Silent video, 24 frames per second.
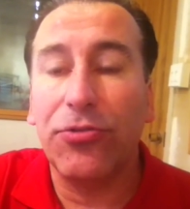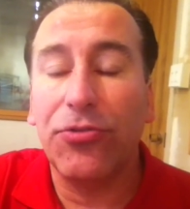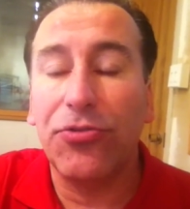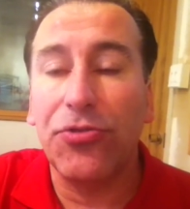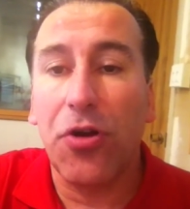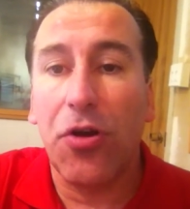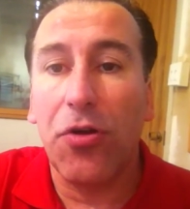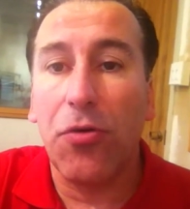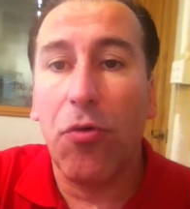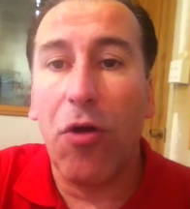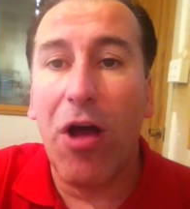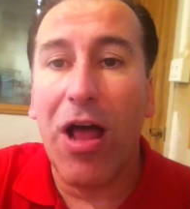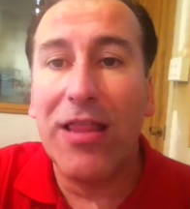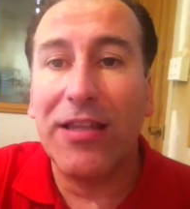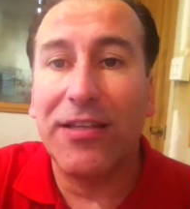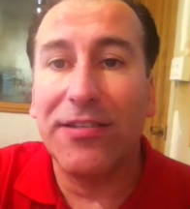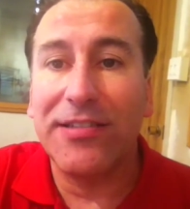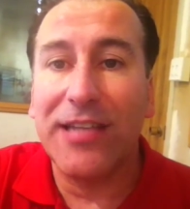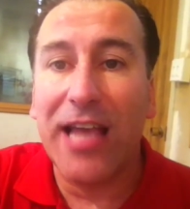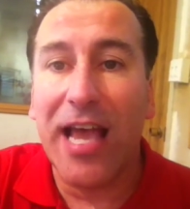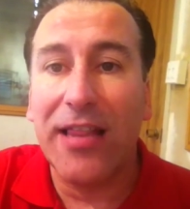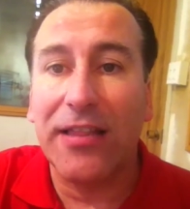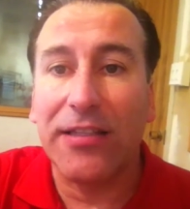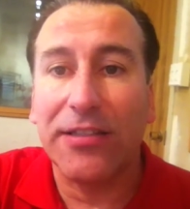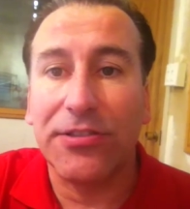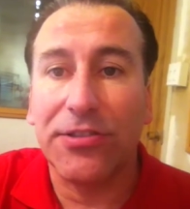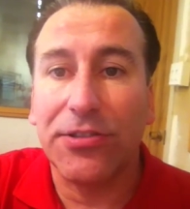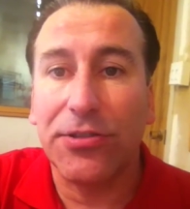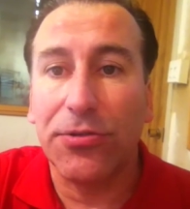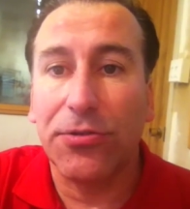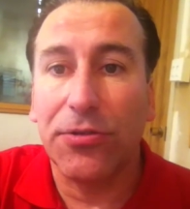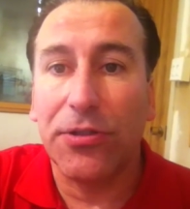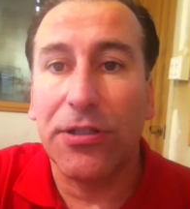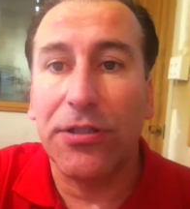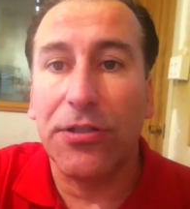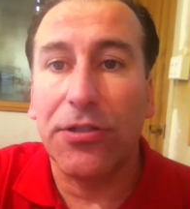Jordan Wallace, Alex
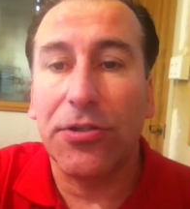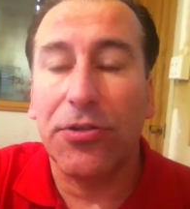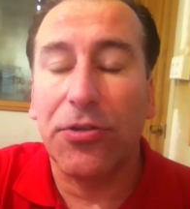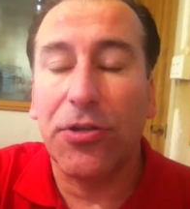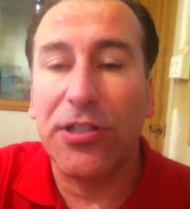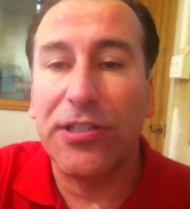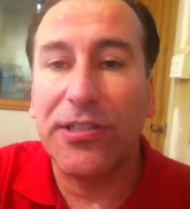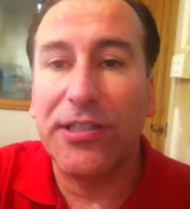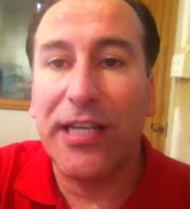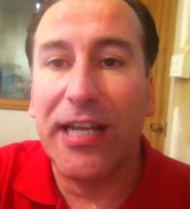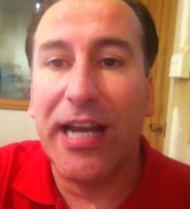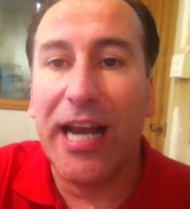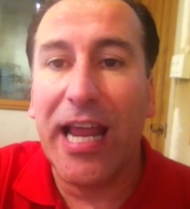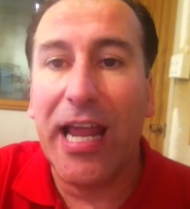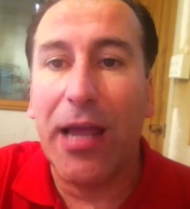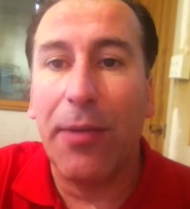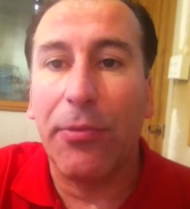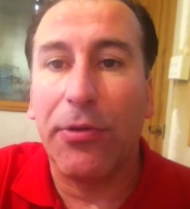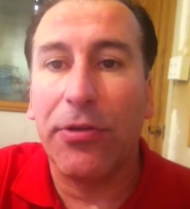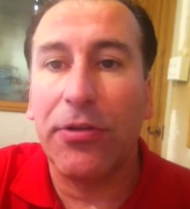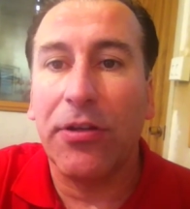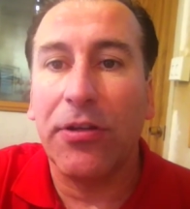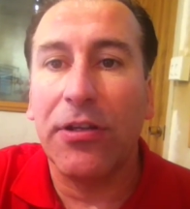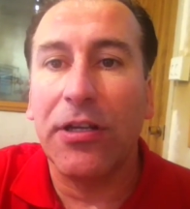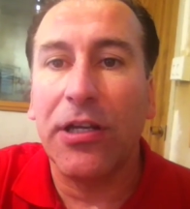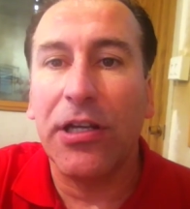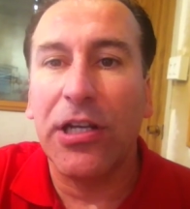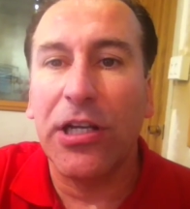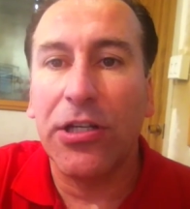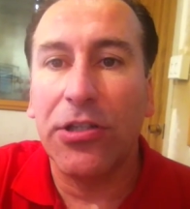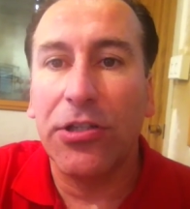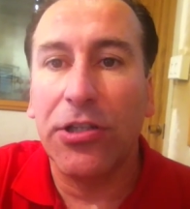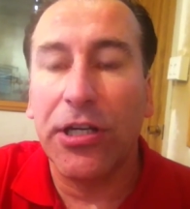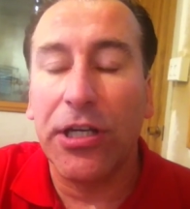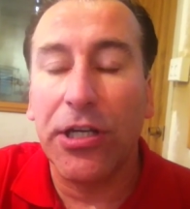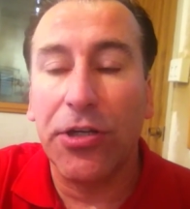Stewart, and Christina Hamilton, c-
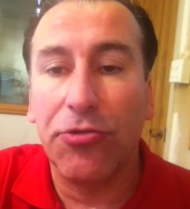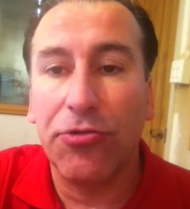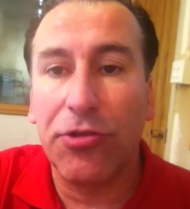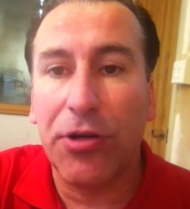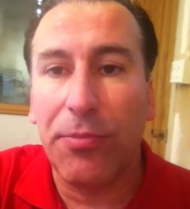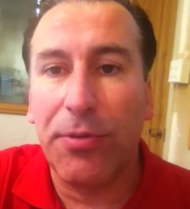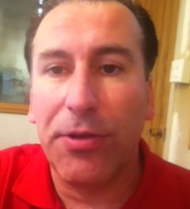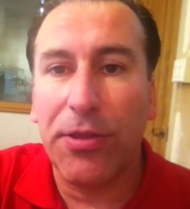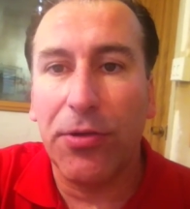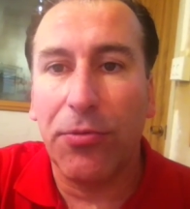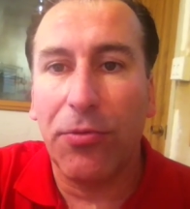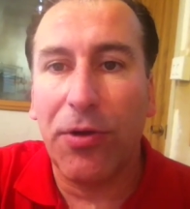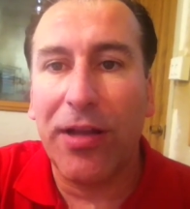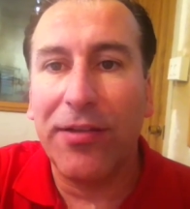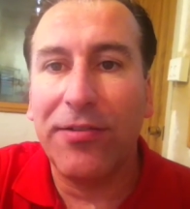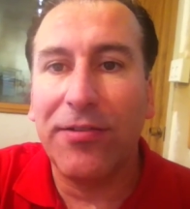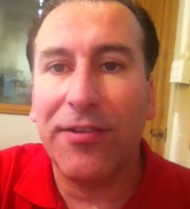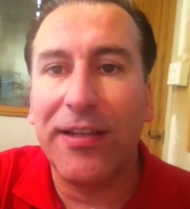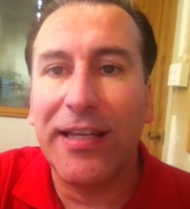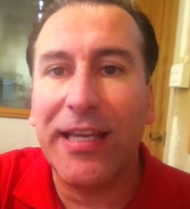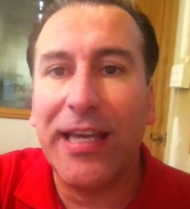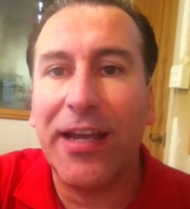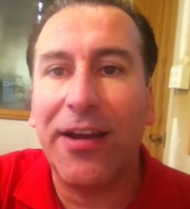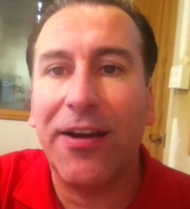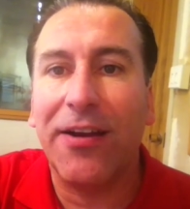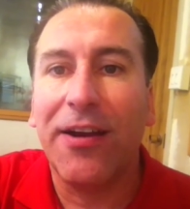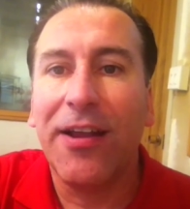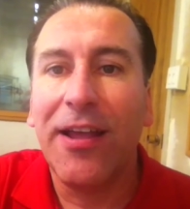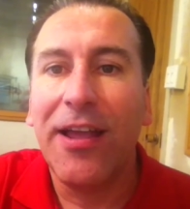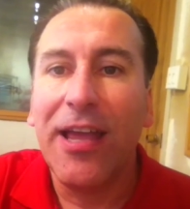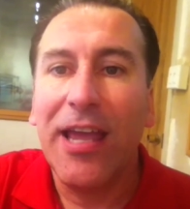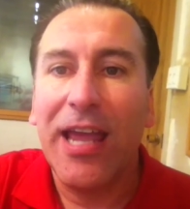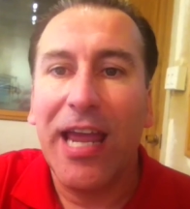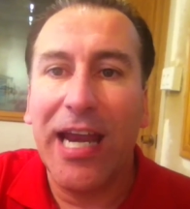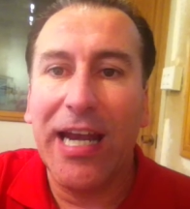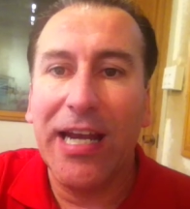to contribute the rest of the year
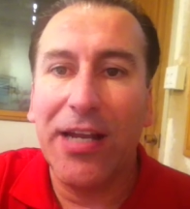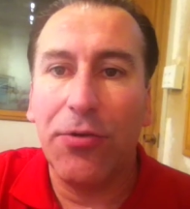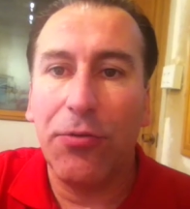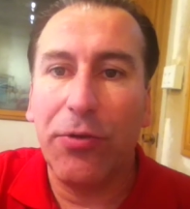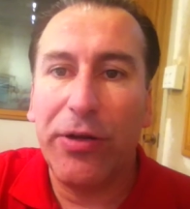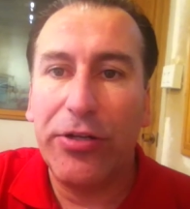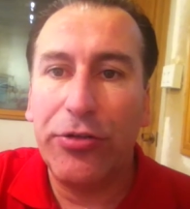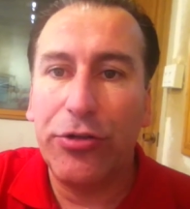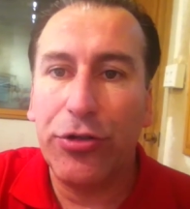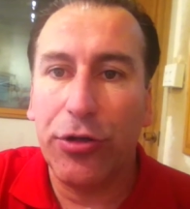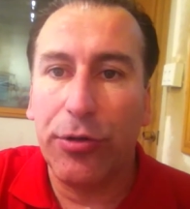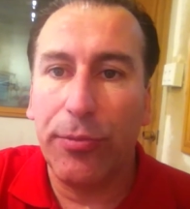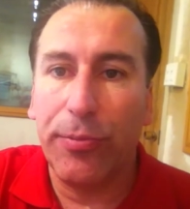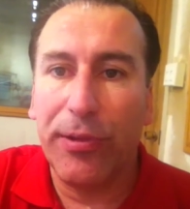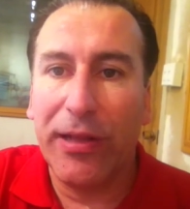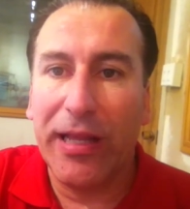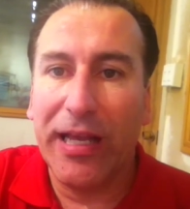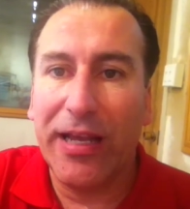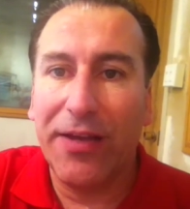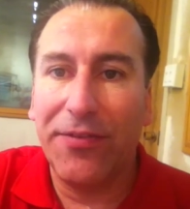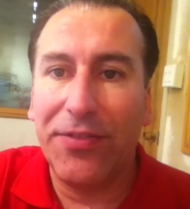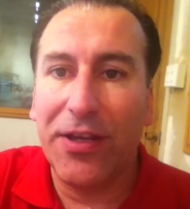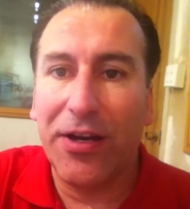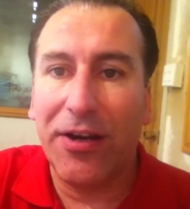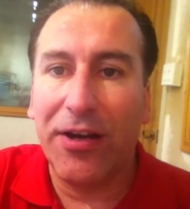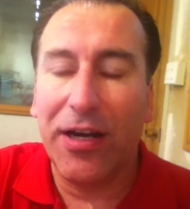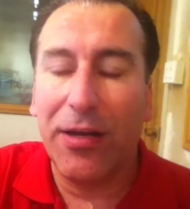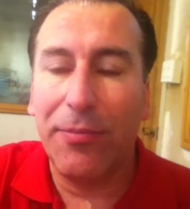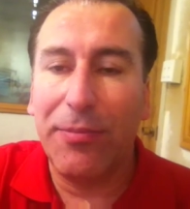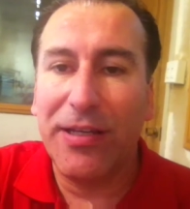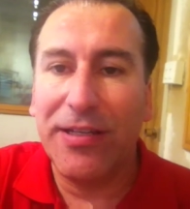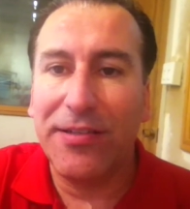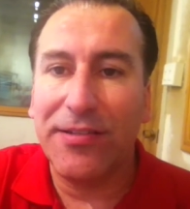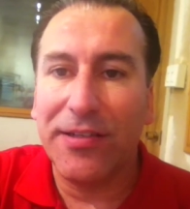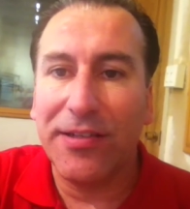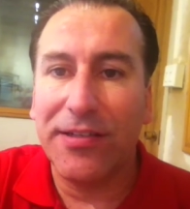and in regional play if they're going to
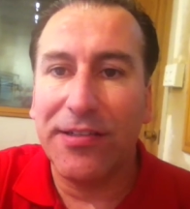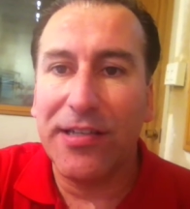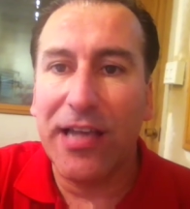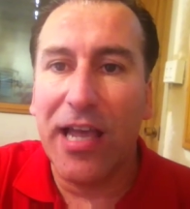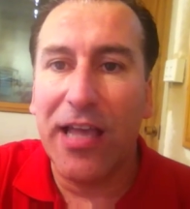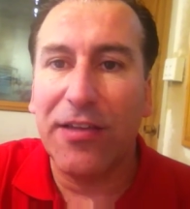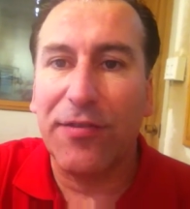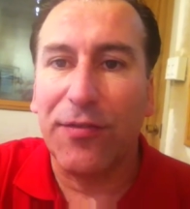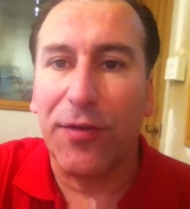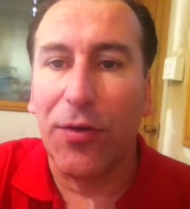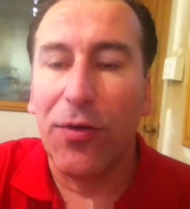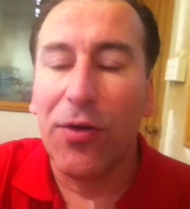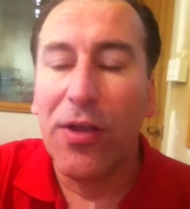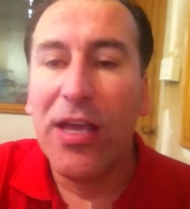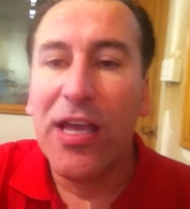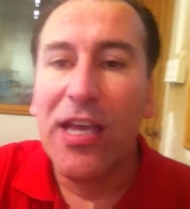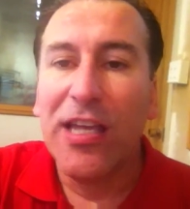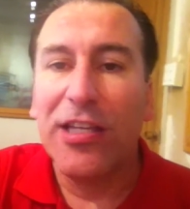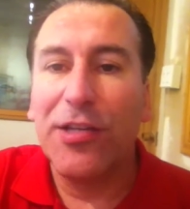be successful.